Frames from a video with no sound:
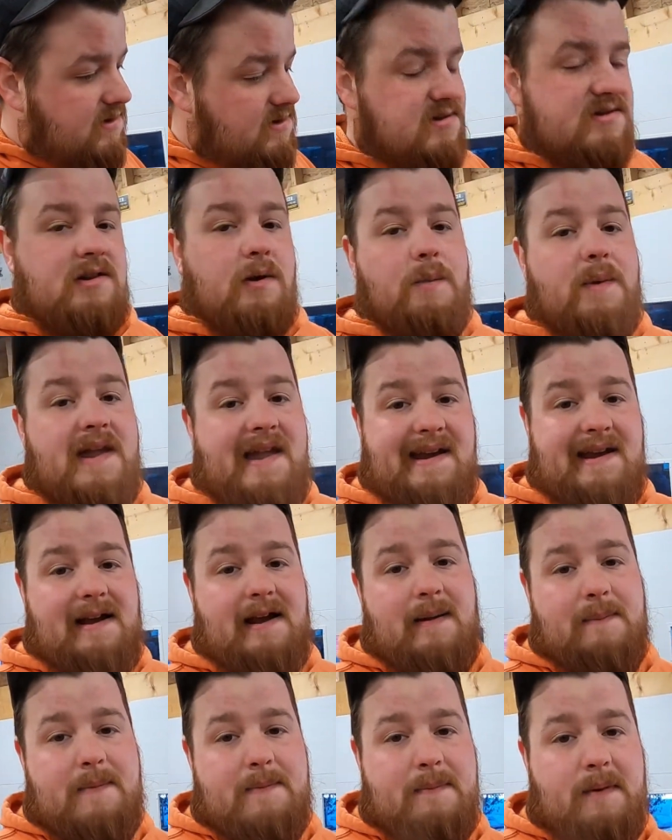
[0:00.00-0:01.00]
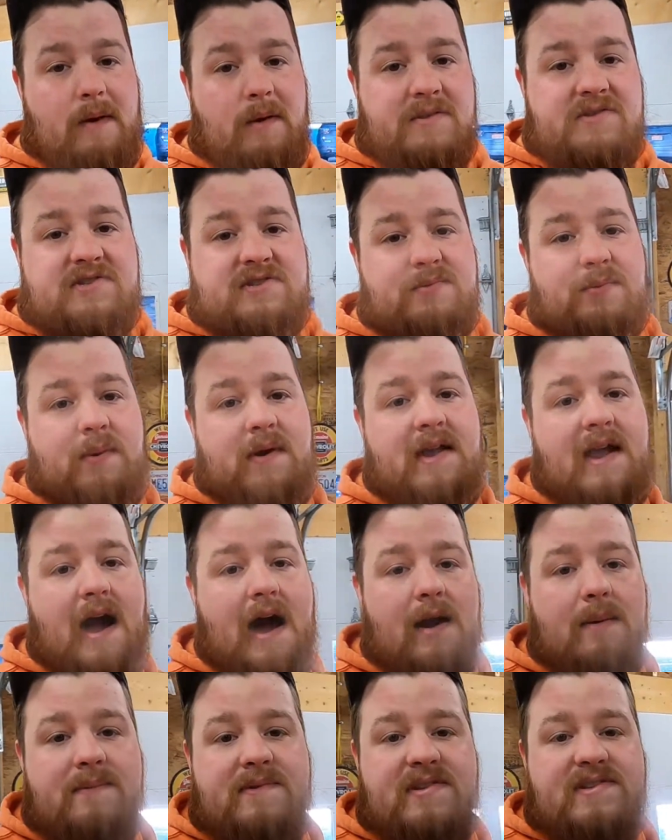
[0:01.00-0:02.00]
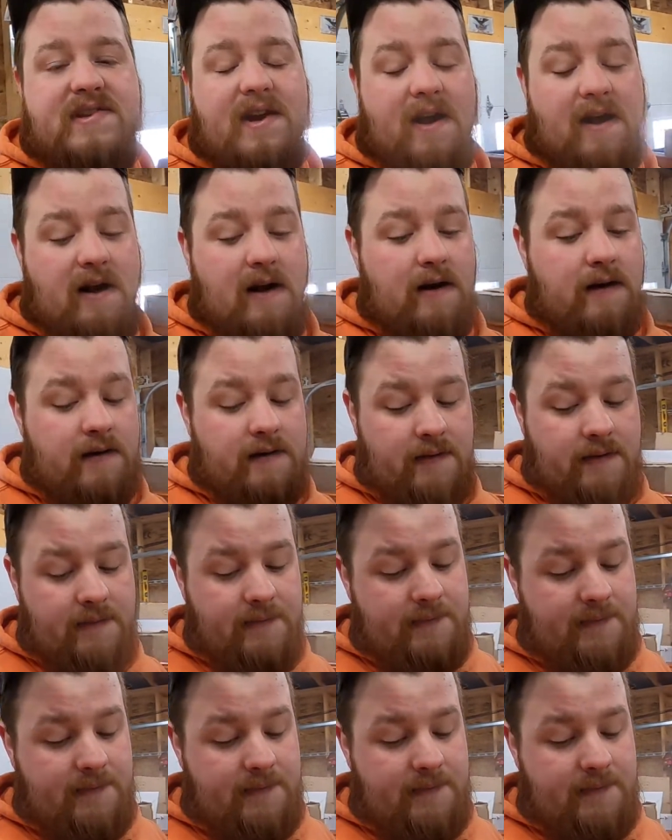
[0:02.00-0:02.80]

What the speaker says: So we heated up the bolts, we got them to turn